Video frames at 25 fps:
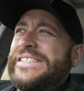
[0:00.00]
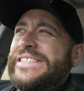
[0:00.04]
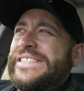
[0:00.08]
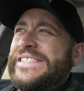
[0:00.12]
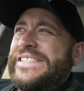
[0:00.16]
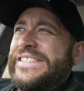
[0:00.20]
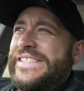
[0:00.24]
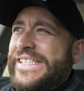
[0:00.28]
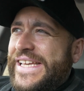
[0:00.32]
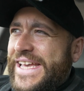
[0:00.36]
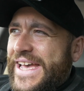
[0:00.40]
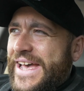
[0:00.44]

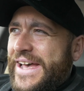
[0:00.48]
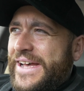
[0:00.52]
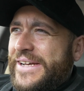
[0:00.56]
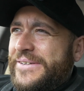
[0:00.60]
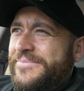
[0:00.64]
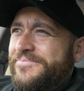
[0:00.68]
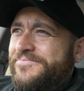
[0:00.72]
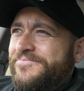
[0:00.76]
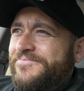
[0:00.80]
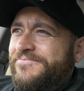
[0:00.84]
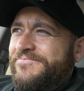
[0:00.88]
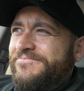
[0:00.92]
Yeah.
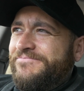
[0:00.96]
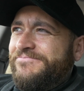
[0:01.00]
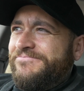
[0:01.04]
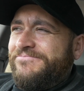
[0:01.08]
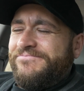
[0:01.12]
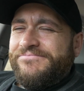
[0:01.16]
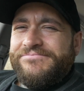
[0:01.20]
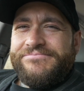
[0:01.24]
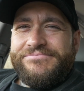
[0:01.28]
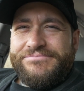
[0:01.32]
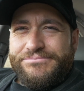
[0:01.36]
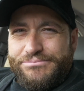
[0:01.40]

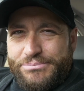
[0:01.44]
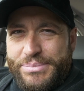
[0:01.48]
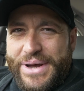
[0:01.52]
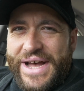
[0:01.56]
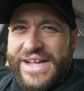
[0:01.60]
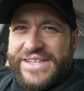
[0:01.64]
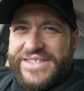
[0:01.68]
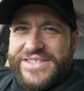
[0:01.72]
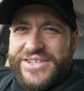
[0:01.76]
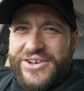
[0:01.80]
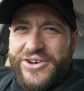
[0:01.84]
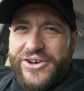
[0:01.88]

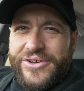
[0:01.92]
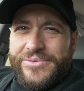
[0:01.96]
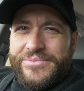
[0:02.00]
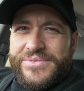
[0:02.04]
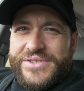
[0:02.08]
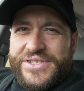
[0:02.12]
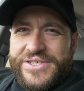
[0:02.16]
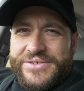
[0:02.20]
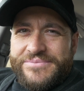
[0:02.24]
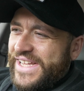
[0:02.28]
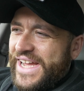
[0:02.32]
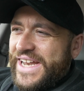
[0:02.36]
Bad
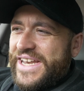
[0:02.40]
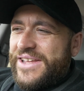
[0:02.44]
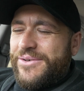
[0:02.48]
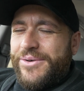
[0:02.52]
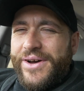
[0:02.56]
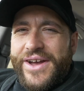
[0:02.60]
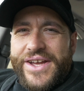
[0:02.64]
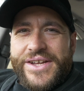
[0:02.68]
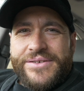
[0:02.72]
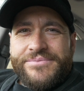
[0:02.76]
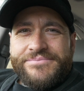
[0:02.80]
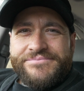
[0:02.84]
times.
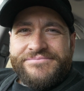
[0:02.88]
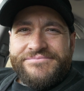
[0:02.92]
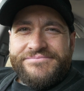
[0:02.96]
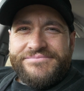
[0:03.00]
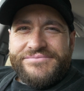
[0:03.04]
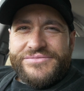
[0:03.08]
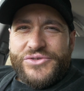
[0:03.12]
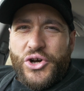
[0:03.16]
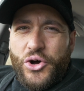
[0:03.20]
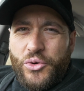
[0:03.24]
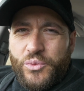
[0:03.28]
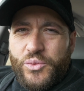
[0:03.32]
Anyway,
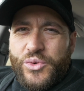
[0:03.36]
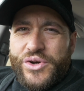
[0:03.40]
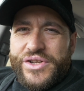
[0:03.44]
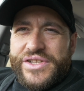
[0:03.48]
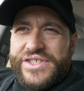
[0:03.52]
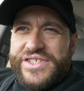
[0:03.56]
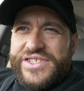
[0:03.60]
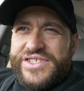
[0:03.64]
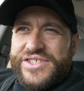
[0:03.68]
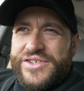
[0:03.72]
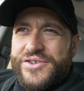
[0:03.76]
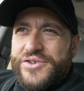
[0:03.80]

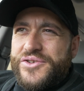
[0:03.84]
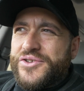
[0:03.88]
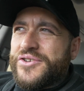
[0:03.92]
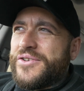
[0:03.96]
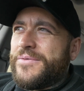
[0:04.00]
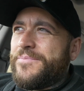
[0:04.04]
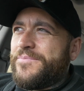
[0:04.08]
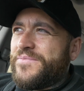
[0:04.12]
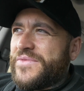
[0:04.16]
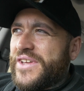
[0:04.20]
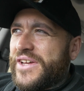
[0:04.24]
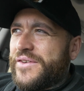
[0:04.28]
onwards to
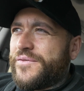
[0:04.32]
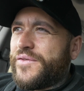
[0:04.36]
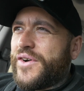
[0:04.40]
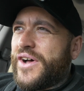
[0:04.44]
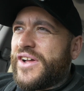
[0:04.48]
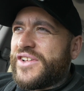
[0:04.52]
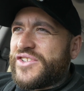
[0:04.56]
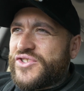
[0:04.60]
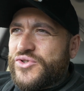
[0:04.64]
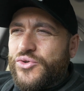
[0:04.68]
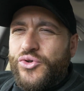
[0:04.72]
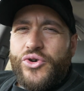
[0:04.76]

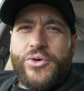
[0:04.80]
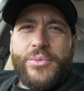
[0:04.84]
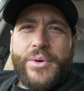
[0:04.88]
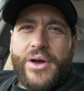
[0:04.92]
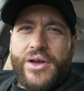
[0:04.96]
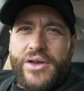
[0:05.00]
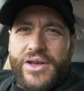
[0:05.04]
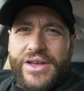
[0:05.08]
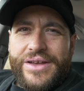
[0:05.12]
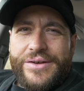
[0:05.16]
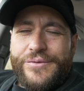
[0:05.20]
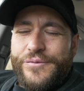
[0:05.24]
Advanced
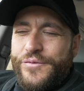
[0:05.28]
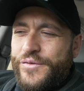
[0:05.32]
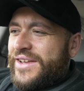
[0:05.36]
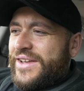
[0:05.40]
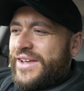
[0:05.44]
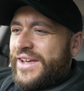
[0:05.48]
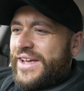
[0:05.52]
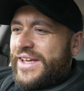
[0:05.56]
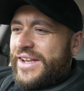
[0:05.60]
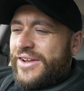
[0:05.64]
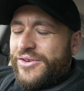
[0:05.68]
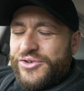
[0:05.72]
Automotive,
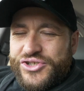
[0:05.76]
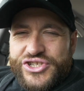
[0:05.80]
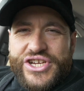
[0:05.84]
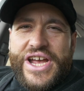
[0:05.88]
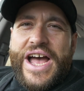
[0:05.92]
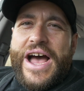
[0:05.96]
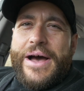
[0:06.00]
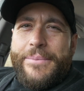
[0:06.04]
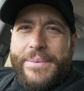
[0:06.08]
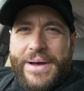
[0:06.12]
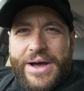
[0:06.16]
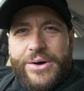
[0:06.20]
and I'll
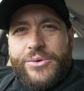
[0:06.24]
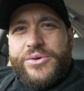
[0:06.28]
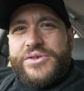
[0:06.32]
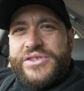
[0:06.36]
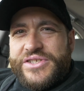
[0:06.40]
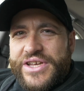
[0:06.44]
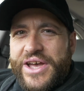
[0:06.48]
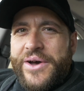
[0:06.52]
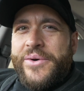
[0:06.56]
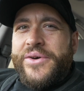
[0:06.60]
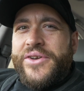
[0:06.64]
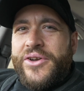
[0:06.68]
chat about
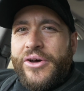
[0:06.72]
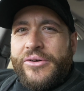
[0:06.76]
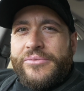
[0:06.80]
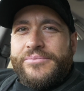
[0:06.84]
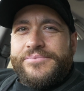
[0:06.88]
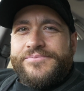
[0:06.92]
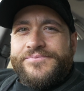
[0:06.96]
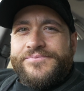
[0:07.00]
what's going on.